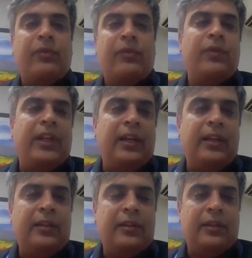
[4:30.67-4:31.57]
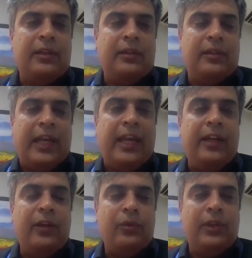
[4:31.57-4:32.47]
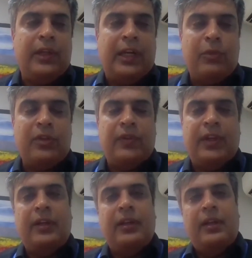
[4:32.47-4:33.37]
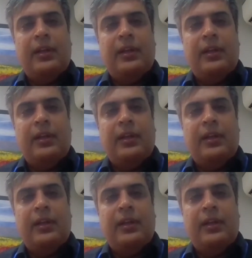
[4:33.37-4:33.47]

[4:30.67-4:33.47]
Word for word: before we release the air into the atmosphere.